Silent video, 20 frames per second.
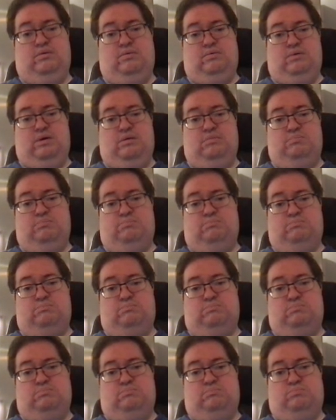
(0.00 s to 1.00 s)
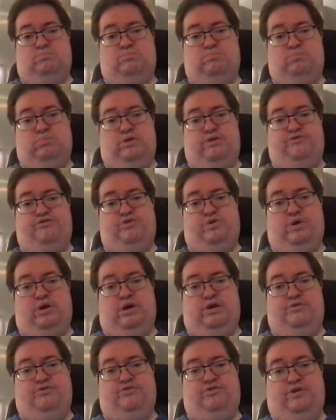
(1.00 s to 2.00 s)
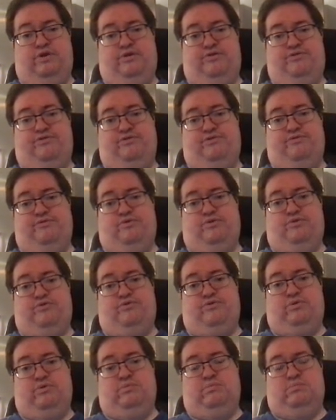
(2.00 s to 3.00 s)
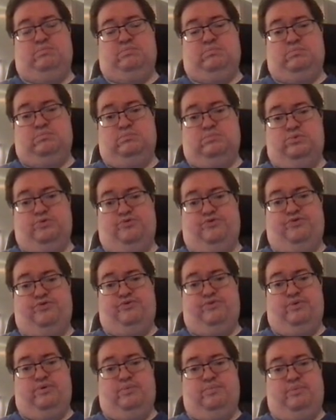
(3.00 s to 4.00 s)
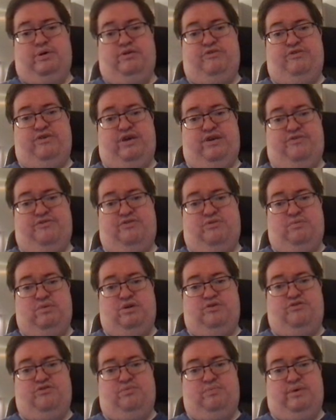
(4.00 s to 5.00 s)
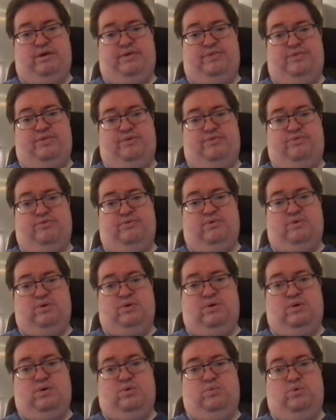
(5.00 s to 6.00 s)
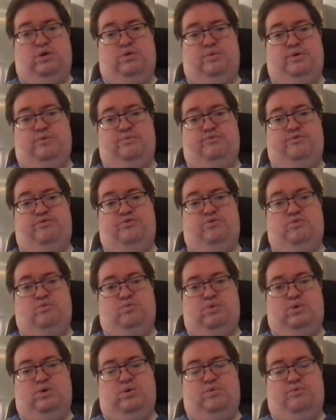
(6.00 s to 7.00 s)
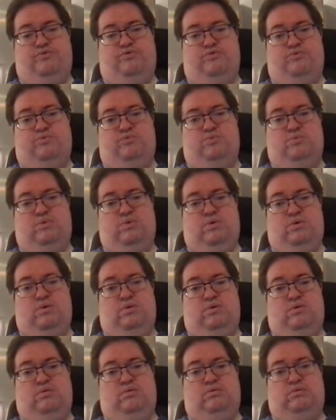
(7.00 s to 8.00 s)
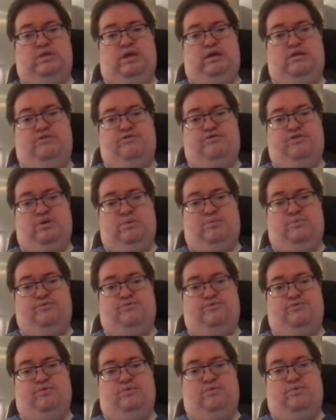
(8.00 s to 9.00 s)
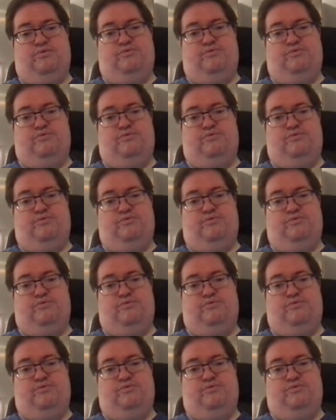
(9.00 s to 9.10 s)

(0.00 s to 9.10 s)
Right. Least squares is, of course, our most basic estimation method. what are we going to do? We're going to take the sum of